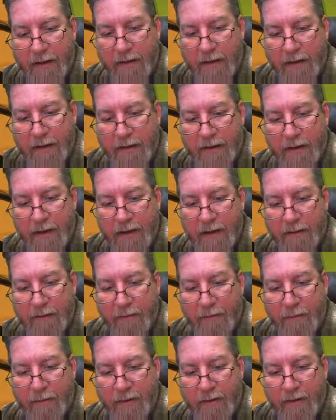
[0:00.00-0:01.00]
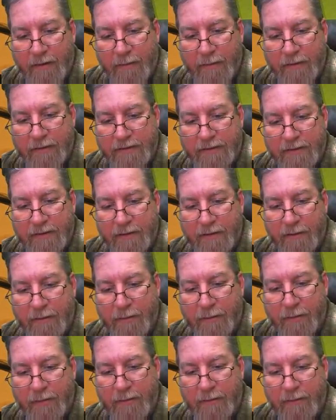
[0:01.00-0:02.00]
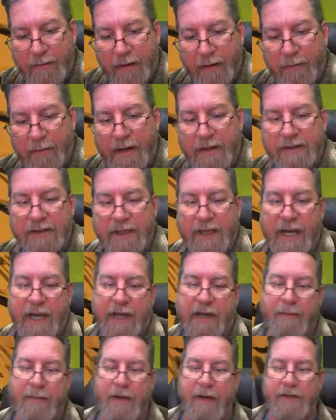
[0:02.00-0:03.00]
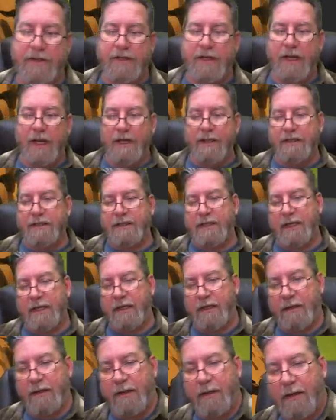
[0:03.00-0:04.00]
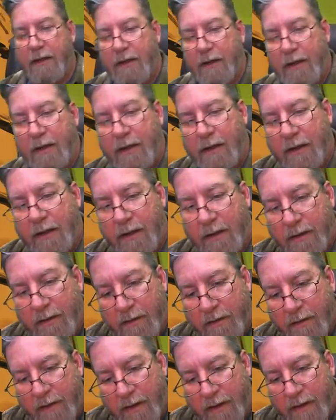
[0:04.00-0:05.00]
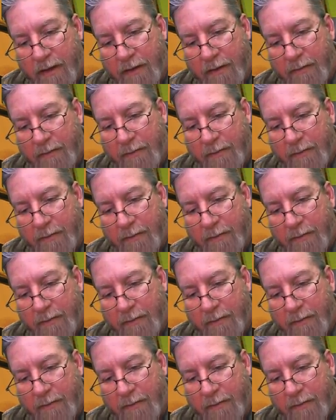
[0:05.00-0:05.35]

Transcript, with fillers: in uh, one of the most amazing animation I'd seen uh,